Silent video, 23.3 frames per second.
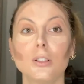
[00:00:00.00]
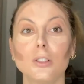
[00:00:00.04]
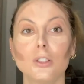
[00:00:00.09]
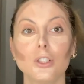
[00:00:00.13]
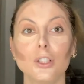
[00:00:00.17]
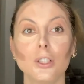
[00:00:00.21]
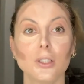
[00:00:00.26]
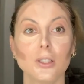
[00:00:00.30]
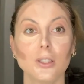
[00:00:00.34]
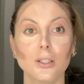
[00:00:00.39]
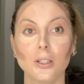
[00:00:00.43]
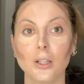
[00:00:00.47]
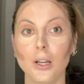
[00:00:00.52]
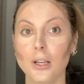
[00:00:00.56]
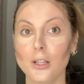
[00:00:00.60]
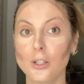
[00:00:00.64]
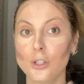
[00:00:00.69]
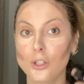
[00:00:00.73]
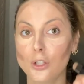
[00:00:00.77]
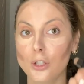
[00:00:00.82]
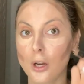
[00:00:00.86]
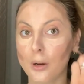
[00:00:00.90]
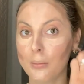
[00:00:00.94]
It's just a
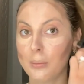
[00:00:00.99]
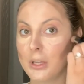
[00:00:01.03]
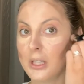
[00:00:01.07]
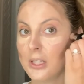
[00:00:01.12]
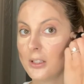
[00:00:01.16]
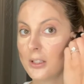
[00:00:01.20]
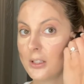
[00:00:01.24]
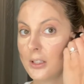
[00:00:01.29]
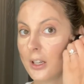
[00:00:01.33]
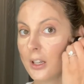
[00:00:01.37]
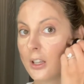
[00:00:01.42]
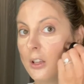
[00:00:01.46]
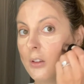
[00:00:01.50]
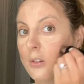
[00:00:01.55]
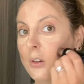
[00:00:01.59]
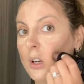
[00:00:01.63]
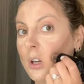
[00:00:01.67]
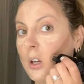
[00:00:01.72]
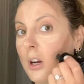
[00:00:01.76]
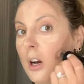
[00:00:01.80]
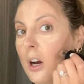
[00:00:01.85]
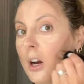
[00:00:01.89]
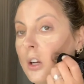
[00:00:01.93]
nice chubby stick you
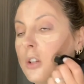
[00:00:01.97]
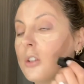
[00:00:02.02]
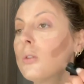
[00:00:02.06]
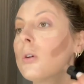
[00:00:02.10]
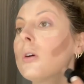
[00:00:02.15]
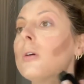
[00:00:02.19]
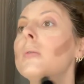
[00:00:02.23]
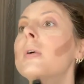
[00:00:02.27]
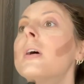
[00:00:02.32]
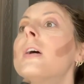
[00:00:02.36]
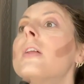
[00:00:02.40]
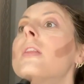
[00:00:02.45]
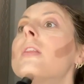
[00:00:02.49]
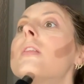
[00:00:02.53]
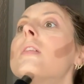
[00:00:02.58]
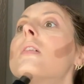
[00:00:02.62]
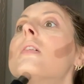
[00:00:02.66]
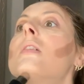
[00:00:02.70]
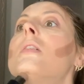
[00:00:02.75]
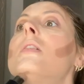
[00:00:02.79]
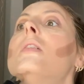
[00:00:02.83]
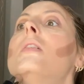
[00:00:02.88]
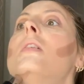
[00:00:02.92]
can contour with.
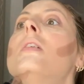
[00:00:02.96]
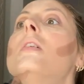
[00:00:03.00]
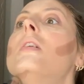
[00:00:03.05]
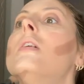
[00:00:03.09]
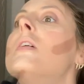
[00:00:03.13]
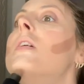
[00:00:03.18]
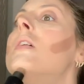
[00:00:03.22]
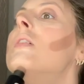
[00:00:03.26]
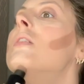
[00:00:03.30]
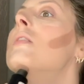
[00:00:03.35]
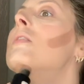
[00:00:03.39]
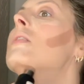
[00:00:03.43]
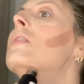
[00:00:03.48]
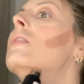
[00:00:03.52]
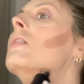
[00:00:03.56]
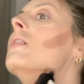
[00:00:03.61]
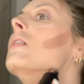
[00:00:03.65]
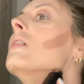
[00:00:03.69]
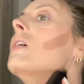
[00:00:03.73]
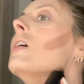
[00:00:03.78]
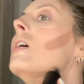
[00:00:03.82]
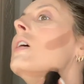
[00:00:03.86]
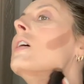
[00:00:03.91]

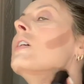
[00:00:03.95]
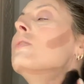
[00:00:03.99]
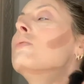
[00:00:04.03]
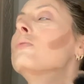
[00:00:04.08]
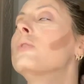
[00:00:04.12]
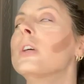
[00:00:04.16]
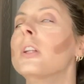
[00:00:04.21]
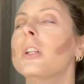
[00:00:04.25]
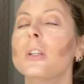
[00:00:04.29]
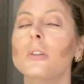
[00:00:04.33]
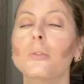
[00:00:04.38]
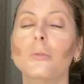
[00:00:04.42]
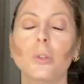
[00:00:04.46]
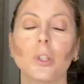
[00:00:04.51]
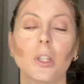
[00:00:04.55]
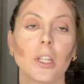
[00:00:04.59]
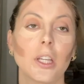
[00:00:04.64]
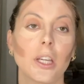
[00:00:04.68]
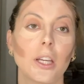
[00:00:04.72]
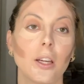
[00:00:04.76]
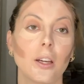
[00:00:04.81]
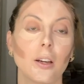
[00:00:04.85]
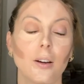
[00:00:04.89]
I really,
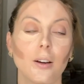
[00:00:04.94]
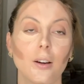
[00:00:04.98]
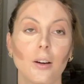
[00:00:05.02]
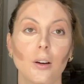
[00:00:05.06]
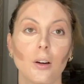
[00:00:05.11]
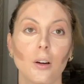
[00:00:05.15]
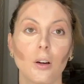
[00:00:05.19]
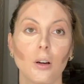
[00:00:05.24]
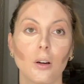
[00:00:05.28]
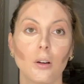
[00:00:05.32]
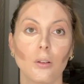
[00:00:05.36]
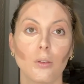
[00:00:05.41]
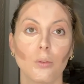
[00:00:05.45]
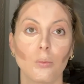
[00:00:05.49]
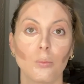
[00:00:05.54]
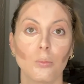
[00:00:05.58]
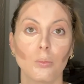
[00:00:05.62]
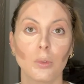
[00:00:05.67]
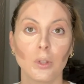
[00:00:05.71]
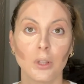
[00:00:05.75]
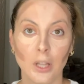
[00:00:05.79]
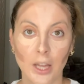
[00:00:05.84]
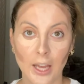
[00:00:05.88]
really
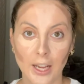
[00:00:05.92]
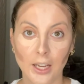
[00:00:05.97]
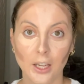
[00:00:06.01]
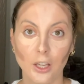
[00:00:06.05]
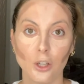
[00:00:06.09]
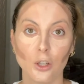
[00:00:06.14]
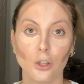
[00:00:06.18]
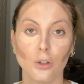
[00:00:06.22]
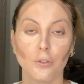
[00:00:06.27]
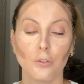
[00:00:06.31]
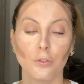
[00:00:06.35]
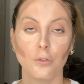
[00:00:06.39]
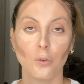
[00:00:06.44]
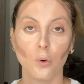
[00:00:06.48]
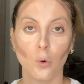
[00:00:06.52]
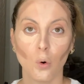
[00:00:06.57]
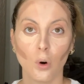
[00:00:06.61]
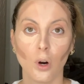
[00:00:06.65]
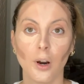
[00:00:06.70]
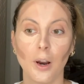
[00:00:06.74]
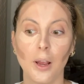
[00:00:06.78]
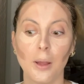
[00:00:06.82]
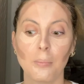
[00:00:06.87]
like
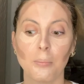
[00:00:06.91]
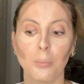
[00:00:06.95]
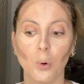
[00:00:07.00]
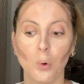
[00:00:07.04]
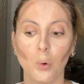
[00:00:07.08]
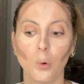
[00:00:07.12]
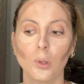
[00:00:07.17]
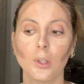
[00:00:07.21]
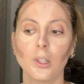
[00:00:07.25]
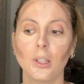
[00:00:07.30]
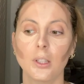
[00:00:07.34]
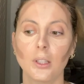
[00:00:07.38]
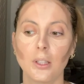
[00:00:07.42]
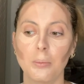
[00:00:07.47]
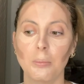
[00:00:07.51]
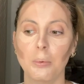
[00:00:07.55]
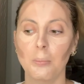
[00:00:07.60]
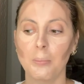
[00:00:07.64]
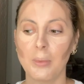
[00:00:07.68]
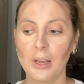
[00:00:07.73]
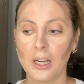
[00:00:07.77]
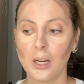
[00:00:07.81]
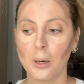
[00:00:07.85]
for a bold lip
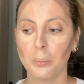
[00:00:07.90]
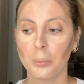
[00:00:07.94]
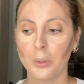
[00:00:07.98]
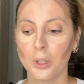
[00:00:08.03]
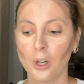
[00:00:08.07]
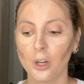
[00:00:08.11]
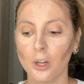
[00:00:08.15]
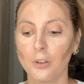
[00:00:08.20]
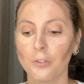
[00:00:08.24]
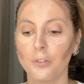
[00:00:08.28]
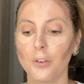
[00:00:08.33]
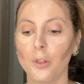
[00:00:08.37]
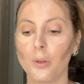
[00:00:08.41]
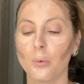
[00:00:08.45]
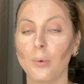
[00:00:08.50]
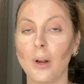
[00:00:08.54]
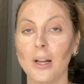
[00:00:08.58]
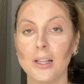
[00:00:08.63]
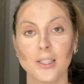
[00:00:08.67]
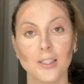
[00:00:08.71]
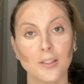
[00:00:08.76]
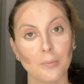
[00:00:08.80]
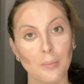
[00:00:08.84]
makeup look for the
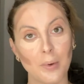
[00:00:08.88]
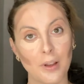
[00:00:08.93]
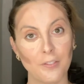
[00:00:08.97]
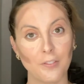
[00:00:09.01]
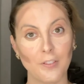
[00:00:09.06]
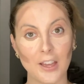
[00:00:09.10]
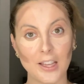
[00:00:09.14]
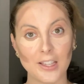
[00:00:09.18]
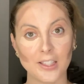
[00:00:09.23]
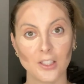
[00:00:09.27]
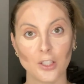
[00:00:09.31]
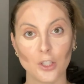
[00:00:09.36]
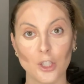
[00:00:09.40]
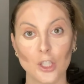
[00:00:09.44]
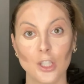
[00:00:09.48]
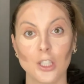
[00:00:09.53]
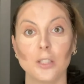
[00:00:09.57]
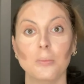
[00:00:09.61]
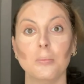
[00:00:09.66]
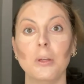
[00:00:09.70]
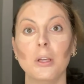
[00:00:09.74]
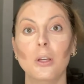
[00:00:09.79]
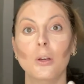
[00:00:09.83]
rest of my face to
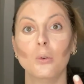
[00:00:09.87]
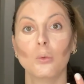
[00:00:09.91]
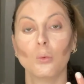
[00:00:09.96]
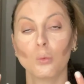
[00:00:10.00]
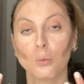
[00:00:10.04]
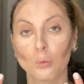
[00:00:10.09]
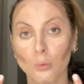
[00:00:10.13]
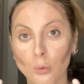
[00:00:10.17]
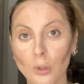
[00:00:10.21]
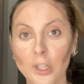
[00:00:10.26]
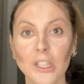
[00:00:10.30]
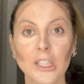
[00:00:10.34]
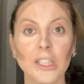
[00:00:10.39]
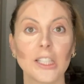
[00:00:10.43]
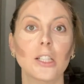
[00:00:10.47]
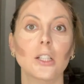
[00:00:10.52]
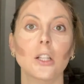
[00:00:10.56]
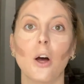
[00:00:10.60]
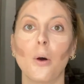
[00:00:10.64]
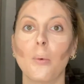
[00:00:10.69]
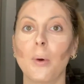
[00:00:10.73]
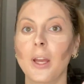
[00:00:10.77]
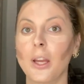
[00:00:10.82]
just be really
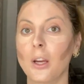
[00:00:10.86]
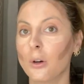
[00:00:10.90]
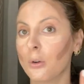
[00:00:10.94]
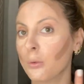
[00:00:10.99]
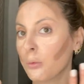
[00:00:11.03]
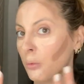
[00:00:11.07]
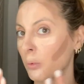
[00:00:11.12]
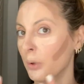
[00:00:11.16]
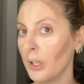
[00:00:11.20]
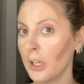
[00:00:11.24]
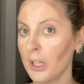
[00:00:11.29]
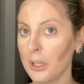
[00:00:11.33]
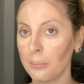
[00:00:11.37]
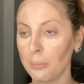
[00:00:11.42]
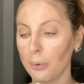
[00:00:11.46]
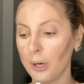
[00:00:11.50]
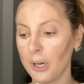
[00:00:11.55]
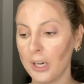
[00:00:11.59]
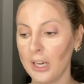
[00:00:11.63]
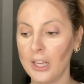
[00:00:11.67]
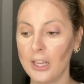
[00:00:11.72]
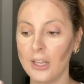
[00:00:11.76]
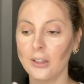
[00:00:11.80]
glowing, really
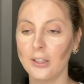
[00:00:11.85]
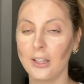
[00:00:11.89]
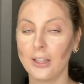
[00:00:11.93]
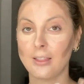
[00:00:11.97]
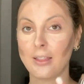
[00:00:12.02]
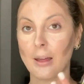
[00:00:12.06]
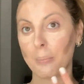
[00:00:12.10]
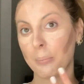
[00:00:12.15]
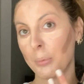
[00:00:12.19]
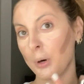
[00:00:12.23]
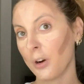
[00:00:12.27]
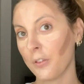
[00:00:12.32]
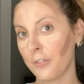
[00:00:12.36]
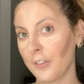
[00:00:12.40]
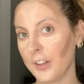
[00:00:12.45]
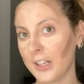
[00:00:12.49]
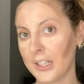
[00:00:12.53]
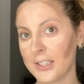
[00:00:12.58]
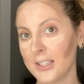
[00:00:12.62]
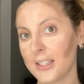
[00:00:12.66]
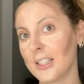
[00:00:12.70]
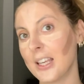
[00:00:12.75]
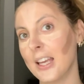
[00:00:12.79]
pretty, like that
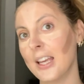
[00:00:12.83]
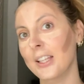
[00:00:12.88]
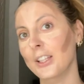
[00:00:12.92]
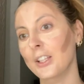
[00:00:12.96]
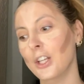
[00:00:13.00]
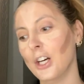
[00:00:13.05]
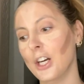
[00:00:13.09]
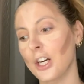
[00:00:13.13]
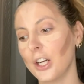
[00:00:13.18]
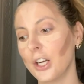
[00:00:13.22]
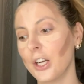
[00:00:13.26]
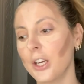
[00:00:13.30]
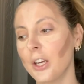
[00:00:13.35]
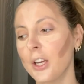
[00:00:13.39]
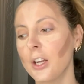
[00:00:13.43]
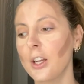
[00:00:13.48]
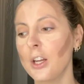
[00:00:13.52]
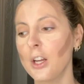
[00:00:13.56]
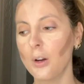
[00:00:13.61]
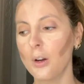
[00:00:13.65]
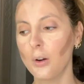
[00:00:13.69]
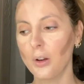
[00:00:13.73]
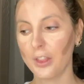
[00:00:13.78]
perfect skin look,
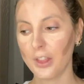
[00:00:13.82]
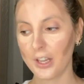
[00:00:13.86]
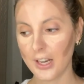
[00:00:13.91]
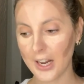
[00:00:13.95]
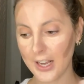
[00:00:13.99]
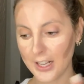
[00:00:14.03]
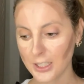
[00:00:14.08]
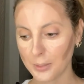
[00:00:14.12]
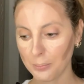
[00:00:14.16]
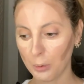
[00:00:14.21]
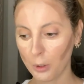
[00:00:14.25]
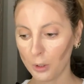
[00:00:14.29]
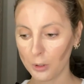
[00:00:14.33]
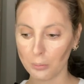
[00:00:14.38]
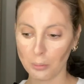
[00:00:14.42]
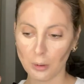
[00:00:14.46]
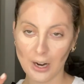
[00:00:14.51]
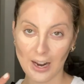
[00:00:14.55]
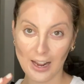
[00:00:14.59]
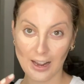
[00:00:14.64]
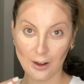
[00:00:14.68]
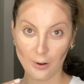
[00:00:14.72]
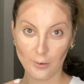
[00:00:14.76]
the nice bold
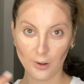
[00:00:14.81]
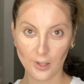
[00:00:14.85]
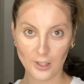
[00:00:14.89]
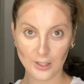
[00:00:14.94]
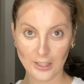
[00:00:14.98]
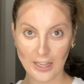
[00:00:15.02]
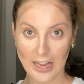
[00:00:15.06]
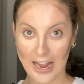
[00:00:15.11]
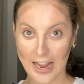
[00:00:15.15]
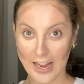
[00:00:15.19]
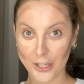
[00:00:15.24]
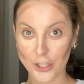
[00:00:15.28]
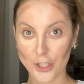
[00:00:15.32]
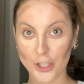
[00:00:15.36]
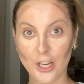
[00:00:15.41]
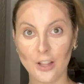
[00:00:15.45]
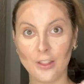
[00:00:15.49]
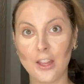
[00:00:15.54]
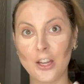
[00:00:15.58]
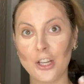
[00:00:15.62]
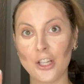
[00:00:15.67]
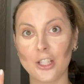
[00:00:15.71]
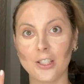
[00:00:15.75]
brow, a lash,
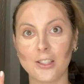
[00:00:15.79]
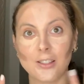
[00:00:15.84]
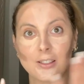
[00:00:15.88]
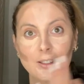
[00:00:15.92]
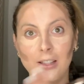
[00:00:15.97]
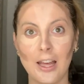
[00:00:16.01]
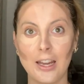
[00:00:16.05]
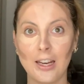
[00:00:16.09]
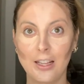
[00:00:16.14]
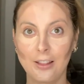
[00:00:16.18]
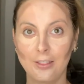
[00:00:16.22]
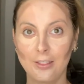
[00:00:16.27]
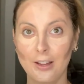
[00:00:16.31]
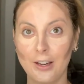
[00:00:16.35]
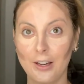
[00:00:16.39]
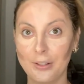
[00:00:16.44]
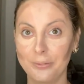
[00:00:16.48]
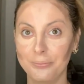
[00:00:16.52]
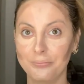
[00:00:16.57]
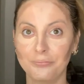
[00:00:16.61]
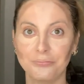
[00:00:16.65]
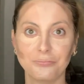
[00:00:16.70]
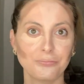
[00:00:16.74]
and then just letting
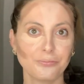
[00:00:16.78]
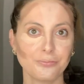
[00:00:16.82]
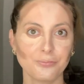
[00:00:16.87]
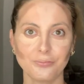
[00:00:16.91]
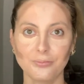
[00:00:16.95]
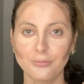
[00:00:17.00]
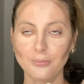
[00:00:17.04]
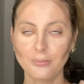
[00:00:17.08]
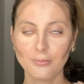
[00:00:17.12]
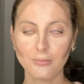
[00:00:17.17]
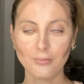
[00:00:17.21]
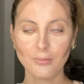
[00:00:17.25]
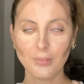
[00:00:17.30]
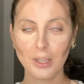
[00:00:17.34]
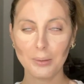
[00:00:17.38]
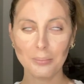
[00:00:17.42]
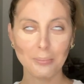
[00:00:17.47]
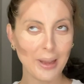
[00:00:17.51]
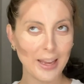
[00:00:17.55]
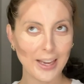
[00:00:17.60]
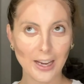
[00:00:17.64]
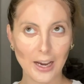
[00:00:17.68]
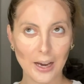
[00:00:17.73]
the
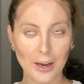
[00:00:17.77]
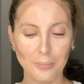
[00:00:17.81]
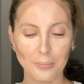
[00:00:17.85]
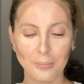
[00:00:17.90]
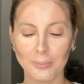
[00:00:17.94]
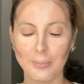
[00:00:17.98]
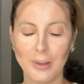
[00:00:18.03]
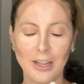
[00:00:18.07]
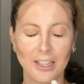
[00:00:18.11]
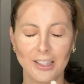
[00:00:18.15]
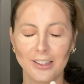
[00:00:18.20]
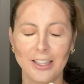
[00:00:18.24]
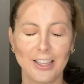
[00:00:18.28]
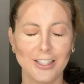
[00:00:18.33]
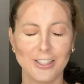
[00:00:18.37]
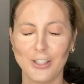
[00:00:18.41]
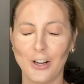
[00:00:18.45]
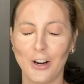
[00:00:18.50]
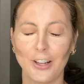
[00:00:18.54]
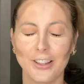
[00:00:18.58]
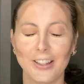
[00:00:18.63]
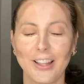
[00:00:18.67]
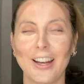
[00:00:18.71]
makeup,
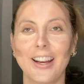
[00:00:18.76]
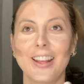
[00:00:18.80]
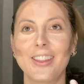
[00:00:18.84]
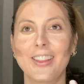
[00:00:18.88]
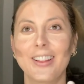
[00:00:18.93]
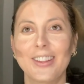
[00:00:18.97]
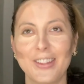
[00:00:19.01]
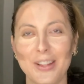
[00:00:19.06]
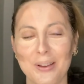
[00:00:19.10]
sorry, letting the